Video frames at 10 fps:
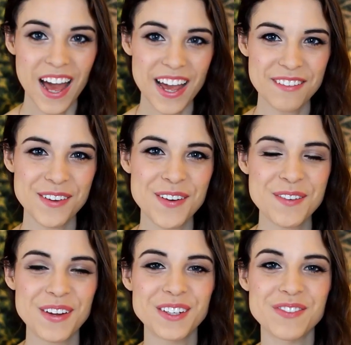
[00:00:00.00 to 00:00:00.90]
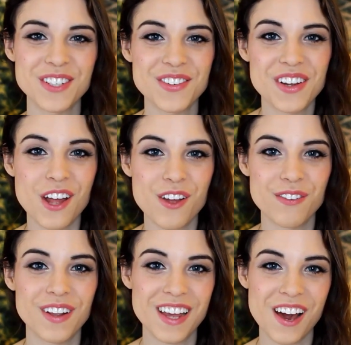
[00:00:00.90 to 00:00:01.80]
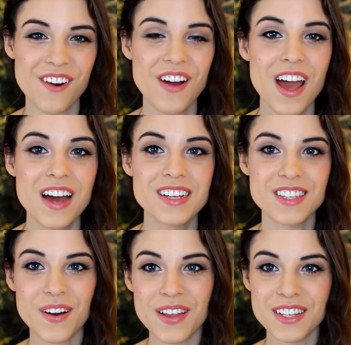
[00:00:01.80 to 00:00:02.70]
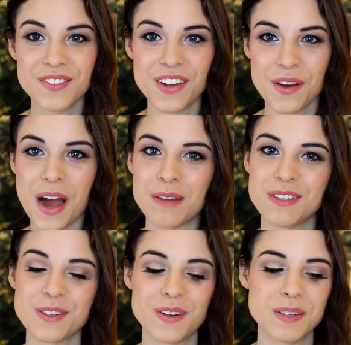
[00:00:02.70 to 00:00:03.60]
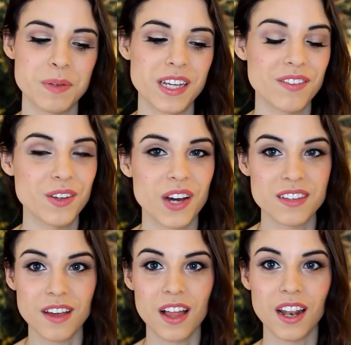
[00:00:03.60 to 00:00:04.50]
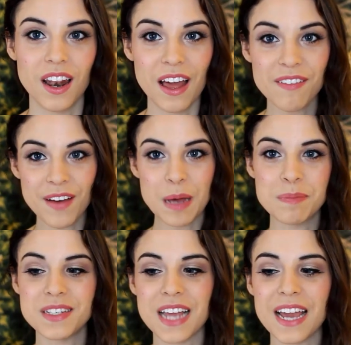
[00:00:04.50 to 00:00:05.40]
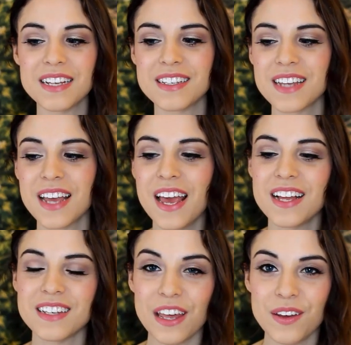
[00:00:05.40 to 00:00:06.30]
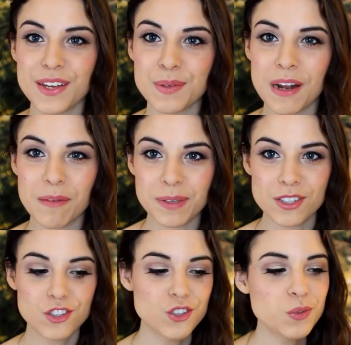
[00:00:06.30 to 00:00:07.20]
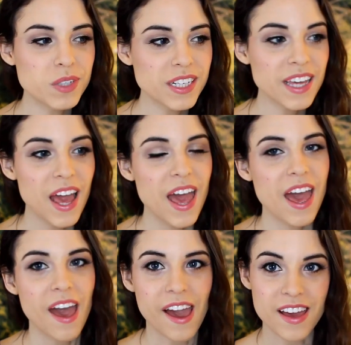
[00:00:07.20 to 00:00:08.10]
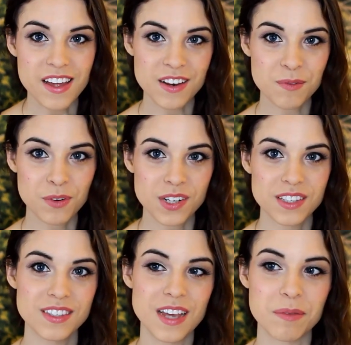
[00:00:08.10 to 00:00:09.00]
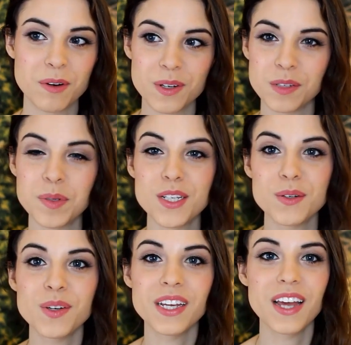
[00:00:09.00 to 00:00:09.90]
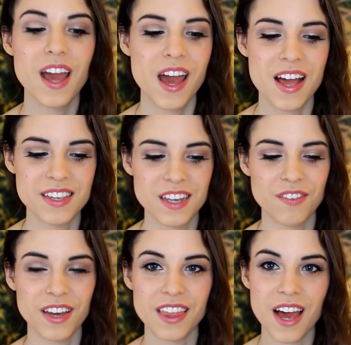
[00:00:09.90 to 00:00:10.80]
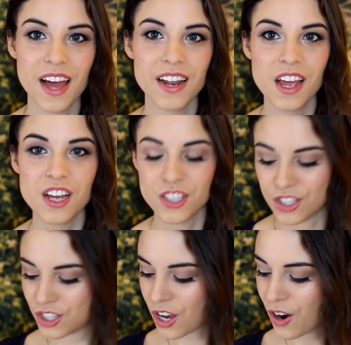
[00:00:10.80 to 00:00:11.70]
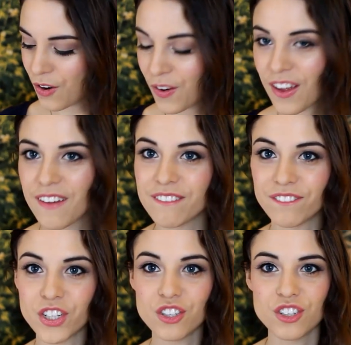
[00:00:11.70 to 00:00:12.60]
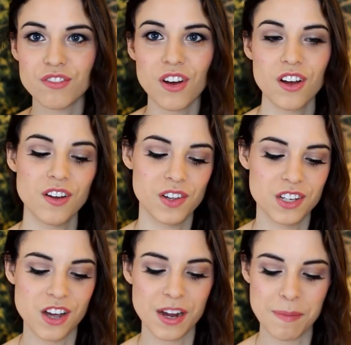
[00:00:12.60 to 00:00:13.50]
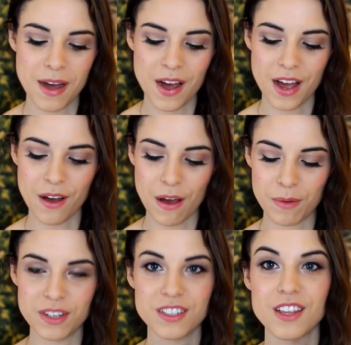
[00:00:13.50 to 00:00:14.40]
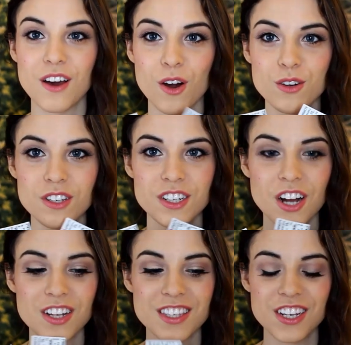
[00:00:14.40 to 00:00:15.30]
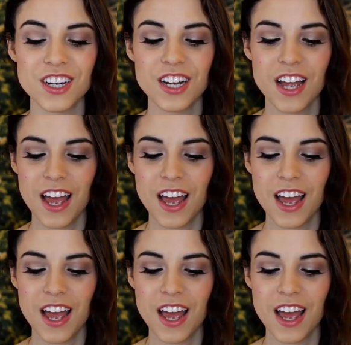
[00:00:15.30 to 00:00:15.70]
Hi everyone, welcome to another video. So in this video I'm just going to be giving you guys a life update, tell you guys what I've been doing and what I'm going to be doing and stuff like that. So first of all I'm going to talk about how I went to the Hozier concert